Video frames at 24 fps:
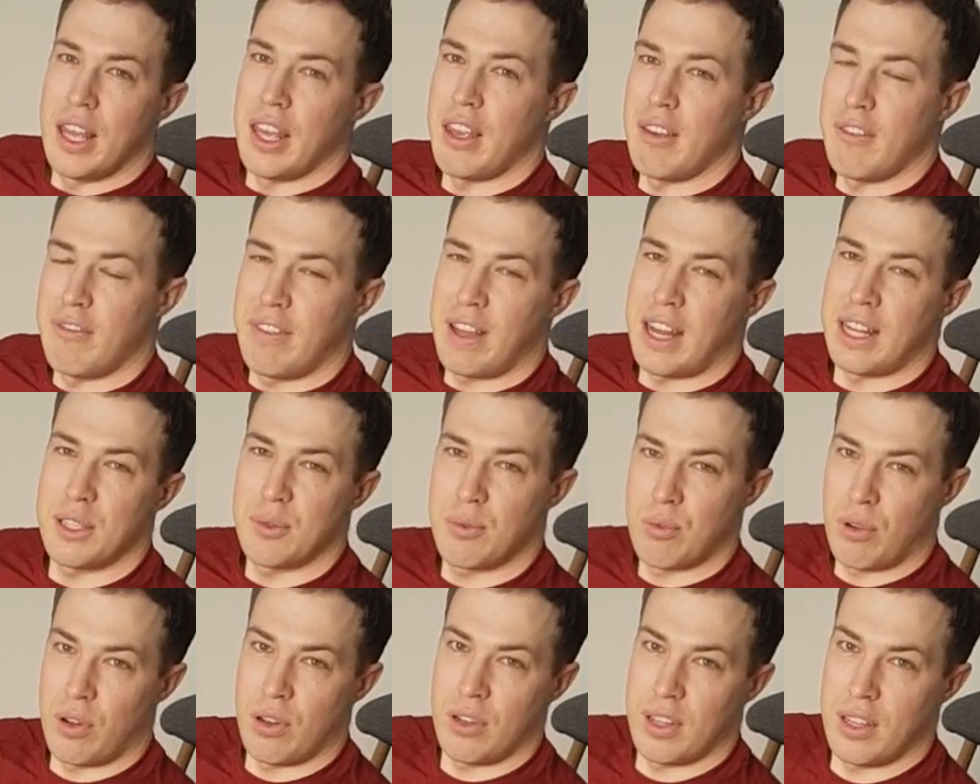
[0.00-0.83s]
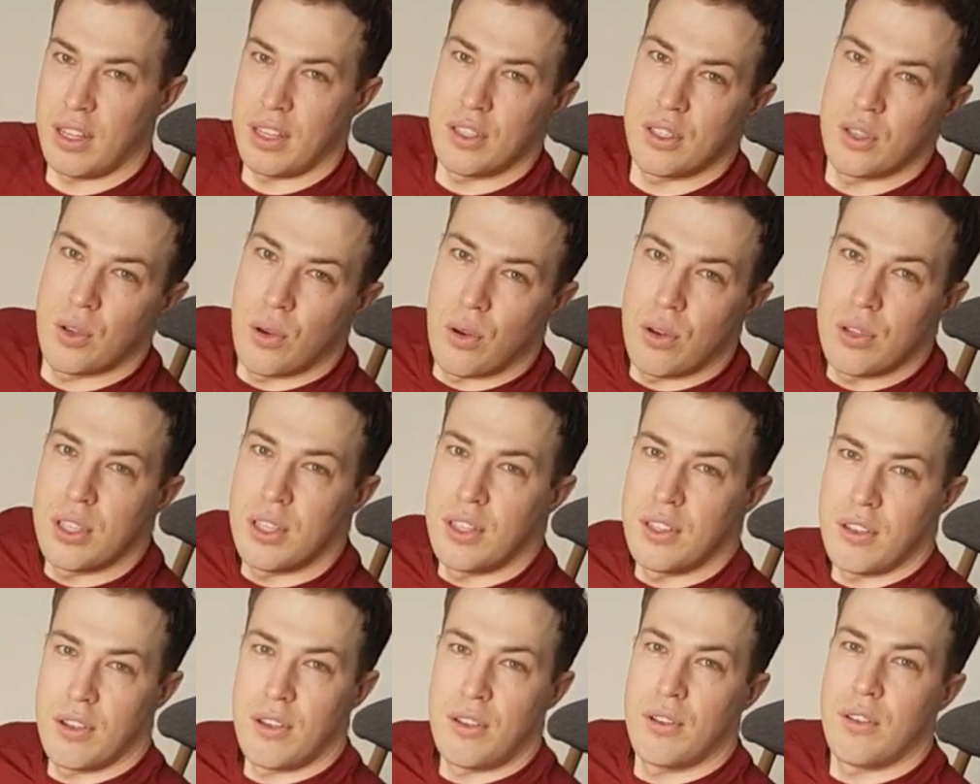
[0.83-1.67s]
if that's what is
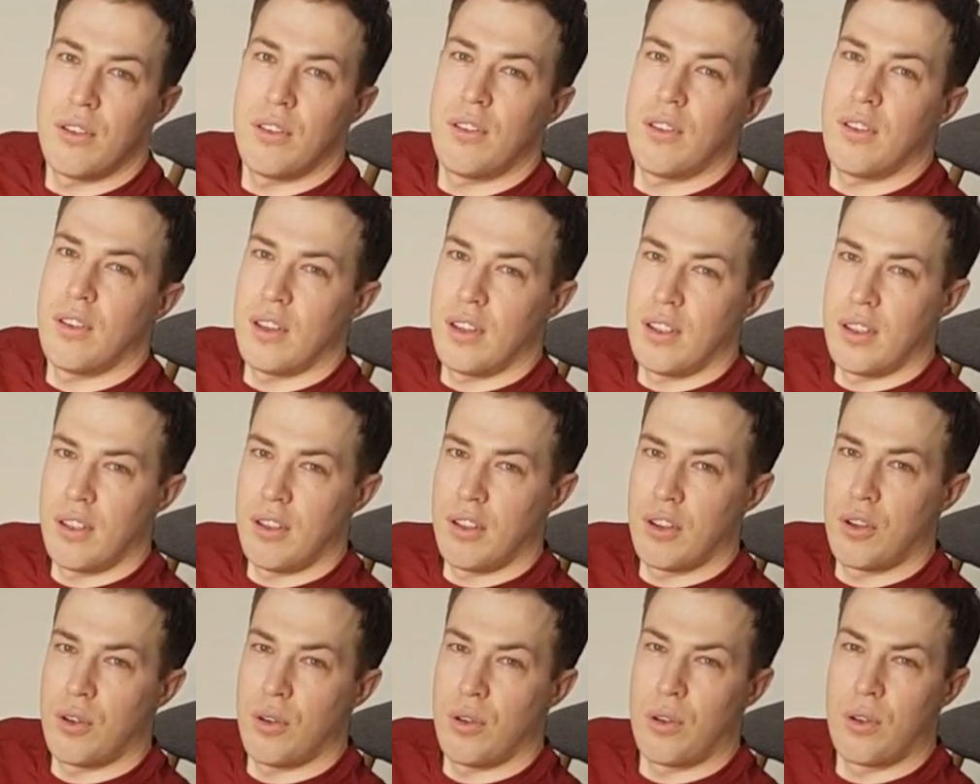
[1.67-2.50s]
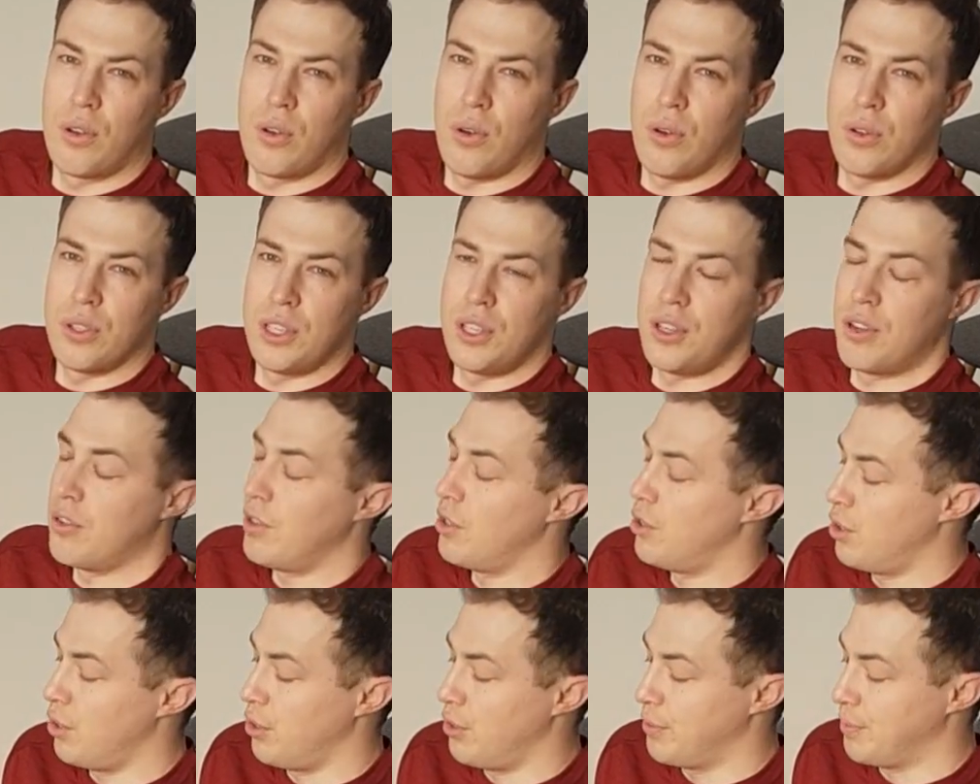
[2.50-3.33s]
causing your, causing your
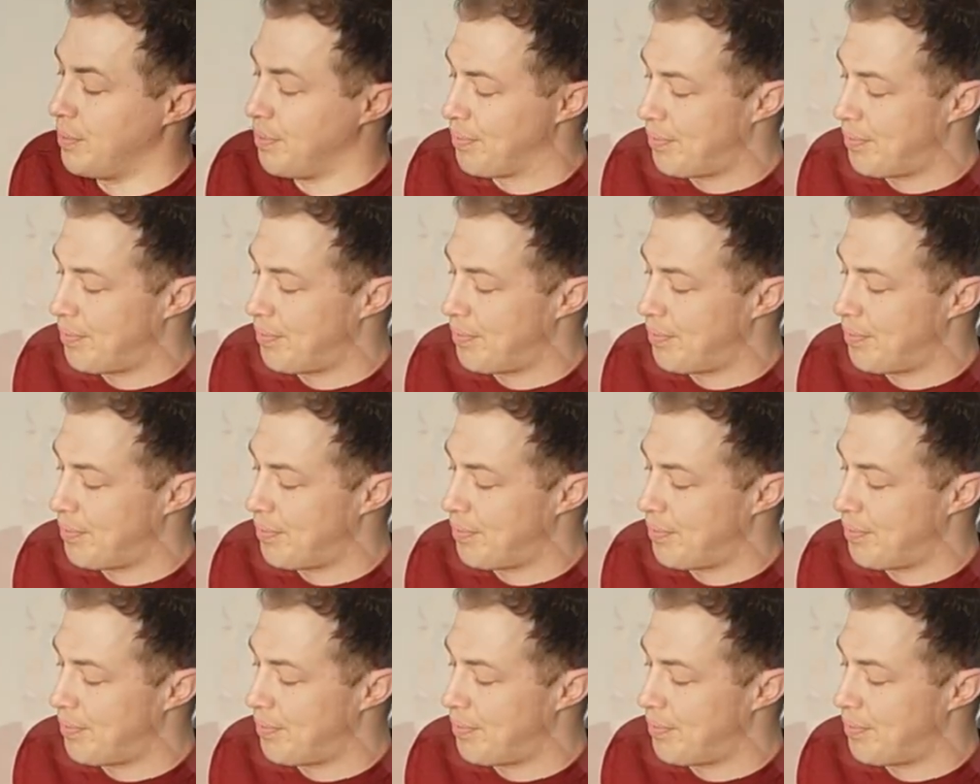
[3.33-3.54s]
issue.